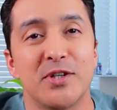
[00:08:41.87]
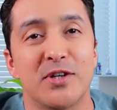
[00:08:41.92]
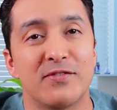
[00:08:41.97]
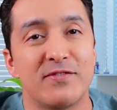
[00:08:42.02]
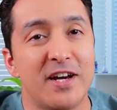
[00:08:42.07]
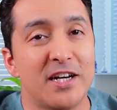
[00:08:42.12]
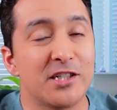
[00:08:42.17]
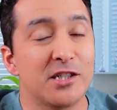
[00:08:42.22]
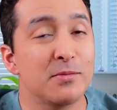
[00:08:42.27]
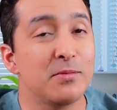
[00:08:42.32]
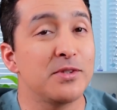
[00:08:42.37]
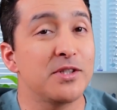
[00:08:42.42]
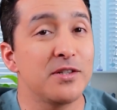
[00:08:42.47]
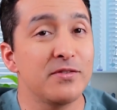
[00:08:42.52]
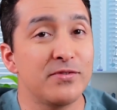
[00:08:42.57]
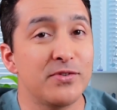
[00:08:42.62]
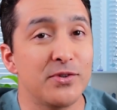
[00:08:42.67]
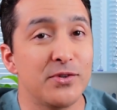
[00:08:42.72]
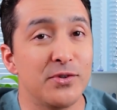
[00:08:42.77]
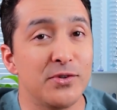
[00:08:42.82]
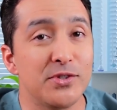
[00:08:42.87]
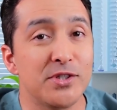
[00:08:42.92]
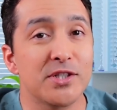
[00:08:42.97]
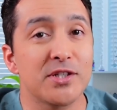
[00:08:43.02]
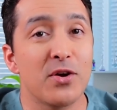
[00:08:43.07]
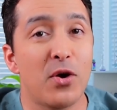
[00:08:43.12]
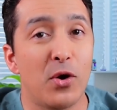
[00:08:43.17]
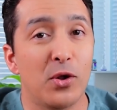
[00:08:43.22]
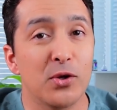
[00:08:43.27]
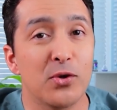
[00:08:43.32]
your vegetables and
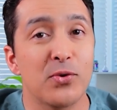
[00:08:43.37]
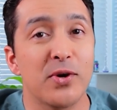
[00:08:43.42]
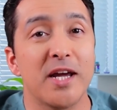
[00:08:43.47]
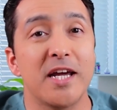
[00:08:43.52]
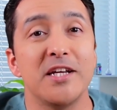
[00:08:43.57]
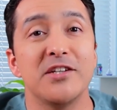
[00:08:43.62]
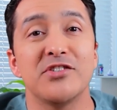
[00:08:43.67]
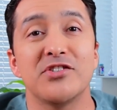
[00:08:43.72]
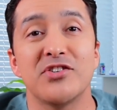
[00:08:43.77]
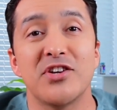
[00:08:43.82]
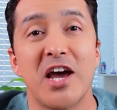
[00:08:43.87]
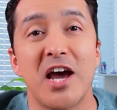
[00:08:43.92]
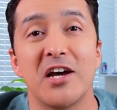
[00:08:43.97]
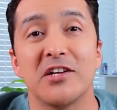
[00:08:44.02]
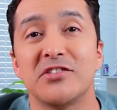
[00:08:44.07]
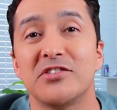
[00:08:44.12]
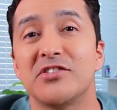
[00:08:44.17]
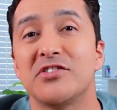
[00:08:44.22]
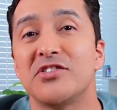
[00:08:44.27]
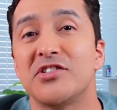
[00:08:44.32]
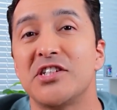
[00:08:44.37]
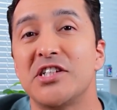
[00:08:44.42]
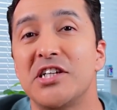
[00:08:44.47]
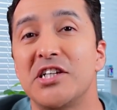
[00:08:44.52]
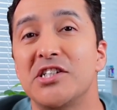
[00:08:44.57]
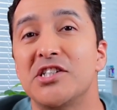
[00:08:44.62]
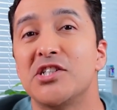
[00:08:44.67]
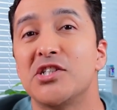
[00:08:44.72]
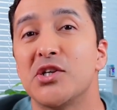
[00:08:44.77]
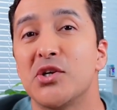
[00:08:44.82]
fruits, whole grains, nuts,
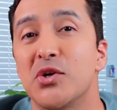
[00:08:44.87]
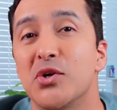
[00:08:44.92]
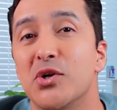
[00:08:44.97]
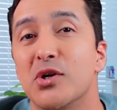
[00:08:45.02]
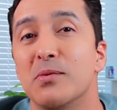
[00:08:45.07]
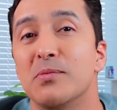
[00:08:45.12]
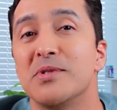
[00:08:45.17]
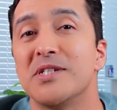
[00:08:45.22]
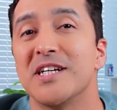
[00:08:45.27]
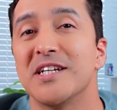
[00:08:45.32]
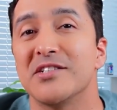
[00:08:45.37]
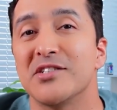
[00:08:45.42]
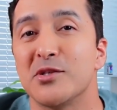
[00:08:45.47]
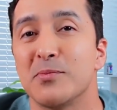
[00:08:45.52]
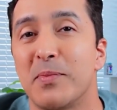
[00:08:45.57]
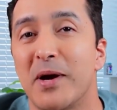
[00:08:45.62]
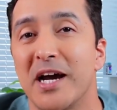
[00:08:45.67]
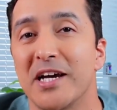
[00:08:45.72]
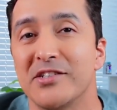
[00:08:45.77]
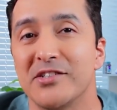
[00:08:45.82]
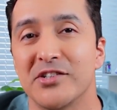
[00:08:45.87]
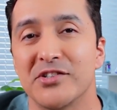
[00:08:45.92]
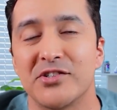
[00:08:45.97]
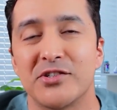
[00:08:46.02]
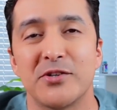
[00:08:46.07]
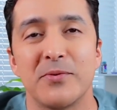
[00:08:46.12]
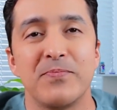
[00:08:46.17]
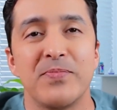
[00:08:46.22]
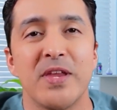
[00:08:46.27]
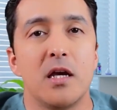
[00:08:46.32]
seeds, herbs, and
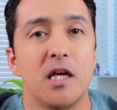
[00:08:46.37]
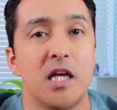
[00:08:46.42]
spices.